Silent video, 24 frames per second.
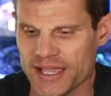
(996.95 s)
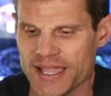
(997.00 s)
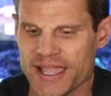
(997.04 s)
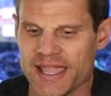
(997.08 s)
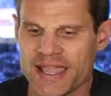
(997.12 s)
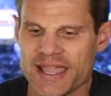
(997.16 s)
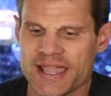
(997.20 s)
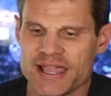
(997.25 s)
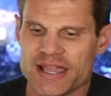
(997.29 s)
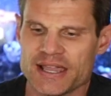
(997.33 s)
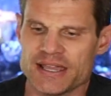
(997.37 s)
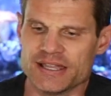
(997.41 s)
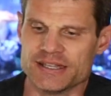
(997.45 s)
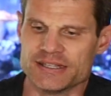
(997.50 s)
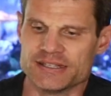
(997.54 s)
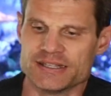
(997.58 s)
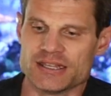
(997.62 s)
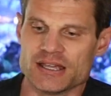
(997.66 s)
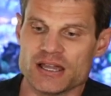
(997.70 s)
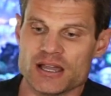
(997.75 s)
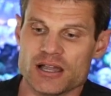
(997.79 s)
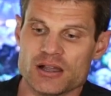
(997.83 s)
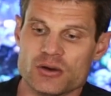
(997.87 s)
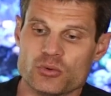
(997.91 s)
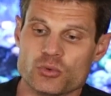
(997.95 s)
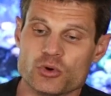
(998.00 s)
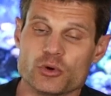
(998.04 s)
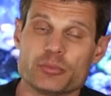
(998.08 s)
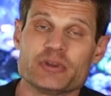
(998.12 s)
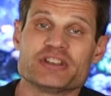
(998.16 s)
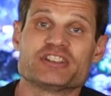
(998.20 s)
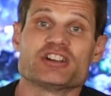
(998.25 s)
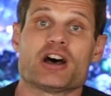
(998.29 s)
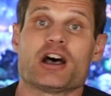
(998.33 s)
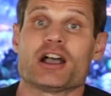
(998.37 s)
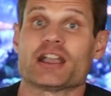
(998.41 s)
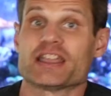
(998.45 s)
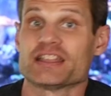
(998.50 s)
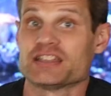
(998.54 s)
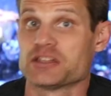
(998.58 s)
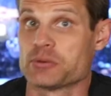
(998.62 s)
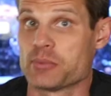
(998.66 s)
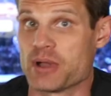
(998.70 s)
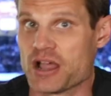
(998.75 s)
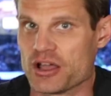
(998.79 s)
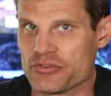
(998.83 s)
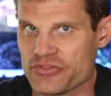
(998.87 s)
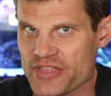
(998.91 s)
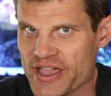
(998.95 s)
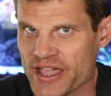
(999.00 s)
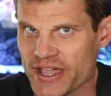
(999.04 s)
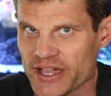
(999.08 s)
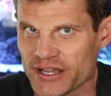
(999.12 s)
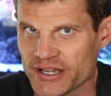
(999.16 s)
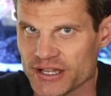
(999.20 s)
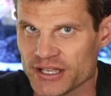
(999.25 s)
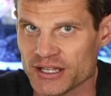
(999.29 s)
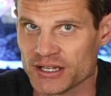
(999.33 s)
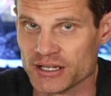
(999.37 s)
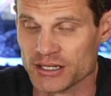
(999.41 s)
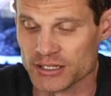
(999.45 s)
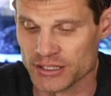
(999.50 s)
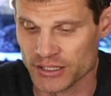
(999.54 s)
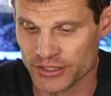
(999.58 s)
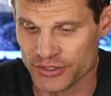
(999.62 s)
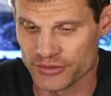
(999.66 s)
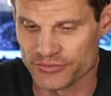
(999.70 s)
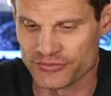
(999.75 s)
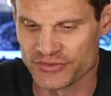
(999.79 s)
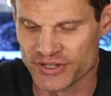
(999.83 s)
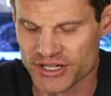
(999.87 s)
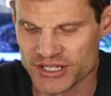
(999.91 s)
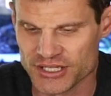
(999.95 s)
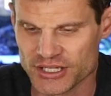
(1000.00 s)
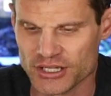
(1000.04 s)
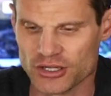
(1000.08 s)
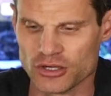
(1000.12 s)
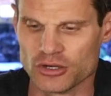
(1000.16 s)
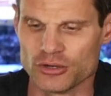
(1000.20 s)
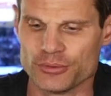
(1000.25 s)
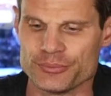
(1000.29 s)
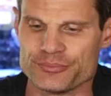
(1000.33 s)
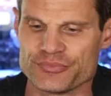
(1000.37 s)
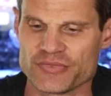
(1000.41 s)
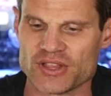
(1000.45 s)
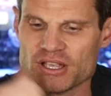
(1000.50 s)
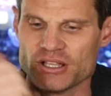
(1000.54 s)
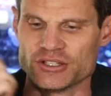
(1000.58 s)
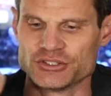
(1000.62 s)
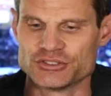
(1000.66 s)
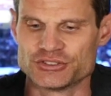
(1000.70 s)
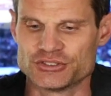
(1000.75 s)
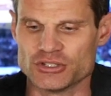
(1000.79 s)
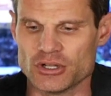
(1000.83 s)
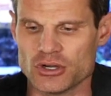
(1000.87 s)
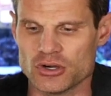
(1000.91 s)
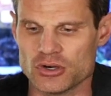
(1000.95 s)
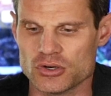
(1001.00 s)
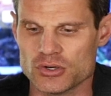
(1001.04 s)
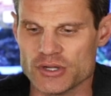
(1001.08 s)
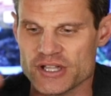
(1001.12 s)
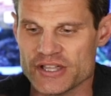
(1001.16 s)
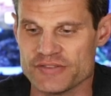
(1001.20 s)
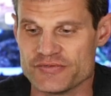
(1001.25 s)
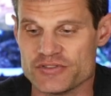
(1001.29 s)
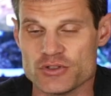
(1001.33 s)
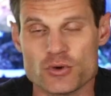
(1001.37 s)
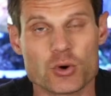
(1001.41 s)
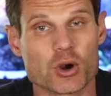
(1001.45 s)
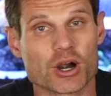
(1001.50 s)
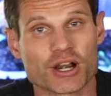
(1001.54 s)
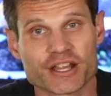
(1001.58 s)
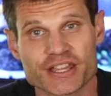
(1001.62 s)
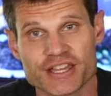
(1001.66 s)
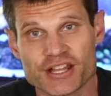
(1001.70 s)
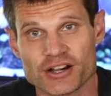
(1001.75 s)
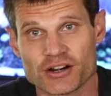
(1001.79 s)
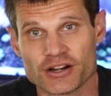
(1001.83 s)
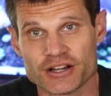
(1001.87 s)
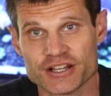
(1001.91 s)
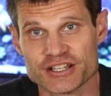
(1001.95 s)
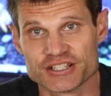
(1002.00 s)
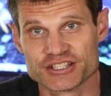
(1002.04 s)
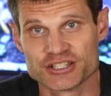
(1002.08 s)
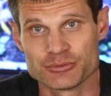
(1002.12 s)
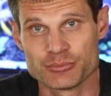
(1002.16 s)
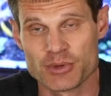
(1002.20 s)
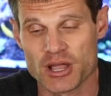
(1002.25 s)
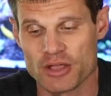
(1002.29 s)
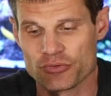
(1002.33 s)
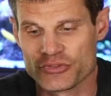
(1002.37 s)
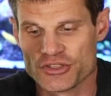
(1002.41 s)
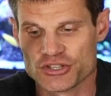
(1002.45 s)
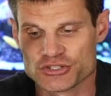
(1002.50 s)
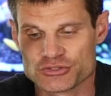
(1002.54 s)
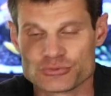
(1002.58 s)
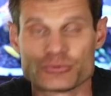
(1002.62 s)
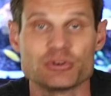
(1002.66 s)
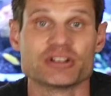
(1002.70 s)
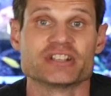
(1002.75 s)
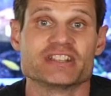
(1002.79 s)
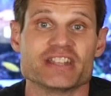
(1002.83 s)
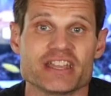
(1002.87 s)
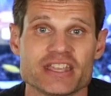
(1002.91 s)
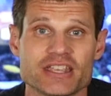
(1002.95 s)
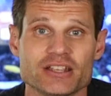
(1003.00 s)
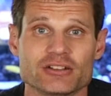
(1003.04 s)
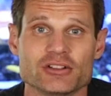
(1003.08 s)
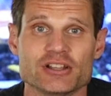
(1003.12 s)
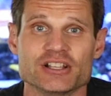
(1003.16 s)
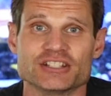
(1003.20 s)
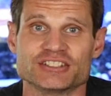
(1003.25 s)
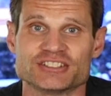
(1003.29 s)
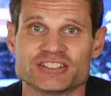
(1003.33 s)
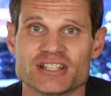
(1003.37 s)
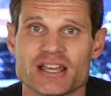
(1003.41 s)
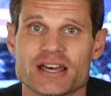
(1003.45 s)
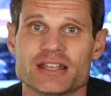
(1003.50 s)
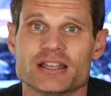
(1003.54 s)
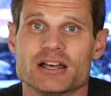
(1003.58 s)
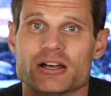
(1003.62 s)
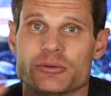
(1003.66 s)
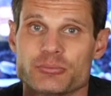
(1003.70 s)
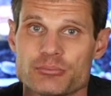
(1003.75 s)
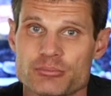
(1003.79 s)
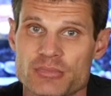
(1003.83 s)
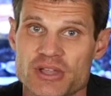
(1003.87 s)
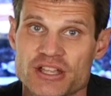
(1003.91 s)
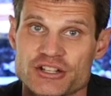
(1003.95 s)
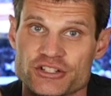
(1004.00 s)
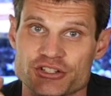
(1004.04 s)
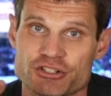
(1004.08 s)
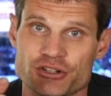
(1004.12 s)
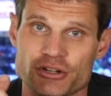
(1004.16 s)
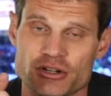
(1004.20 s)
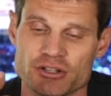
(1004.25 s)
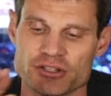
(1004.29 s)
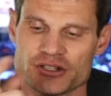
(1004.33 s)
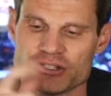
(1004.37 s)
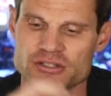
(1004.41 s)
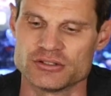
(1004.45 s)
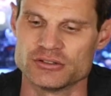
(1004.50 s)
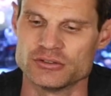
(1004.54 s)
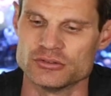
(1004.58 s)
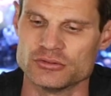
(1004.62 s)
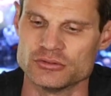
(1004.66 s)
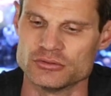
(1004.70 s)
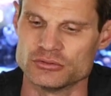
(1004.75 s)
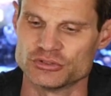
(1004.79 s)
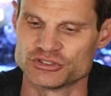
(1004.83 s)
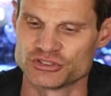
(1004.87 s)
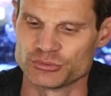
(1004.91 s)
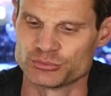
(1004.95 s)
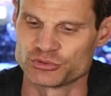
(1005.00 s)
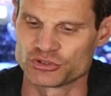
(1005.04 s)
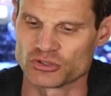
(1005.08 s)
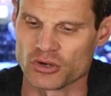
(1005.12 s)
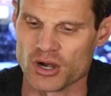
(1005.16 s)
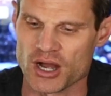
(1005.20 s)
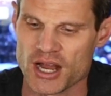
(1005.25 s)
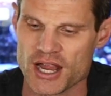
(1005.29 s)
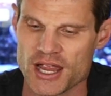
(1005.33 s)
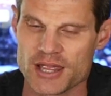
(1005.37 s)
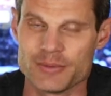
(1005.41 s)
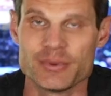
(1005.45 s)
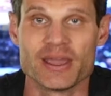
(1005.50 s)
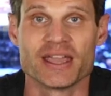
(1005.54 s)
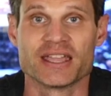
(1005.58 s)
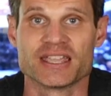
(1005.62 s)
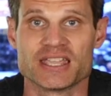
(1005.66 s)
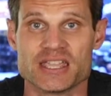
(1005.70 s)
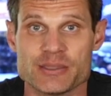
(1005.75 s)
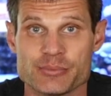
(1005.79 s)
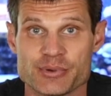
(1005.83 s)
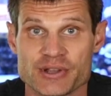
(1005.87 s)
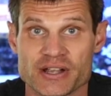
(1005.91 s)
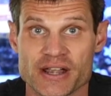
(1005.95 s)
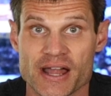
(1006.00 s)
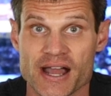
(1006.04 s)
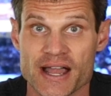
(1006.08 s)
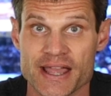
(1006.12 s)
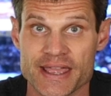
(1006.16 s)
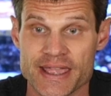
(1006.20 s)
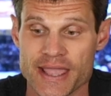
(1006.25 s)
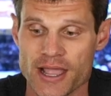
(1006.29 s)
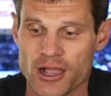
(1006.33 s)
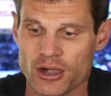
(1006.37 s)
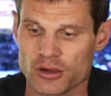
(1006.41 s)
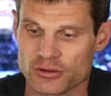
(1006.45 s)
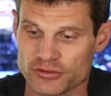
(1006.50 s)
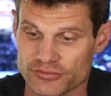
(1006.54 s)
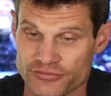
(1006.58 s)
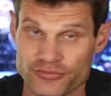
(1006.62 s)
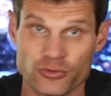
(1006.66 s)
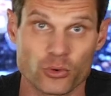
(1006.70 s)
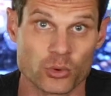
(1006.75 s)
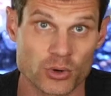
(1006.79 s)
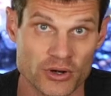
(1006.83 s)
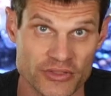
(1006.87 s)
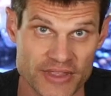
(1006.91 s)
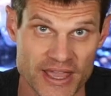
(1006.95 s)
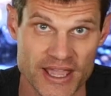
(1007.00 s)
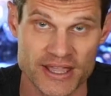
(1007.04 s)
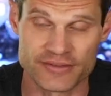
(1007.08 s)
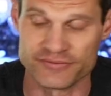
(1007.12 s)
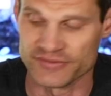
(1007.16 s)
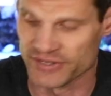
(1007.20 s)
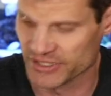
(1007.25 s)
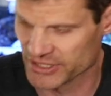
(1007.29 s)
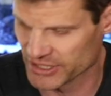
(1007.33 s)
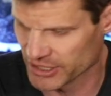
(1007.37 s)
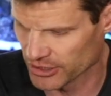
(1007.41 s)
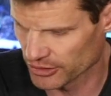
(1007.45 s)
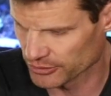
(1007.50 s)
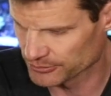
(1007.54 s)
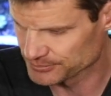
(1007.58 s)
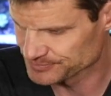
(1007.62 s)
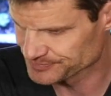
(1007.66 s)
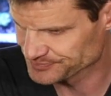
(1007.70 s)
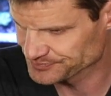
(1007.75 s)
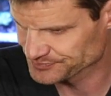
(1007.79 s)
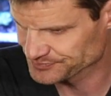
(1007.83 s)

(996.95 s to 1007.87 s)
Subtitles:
And we'll be talking about that in another video. So if you are curious about this ridiculous setup, make sure that you subscribe and keep an eye out for that video.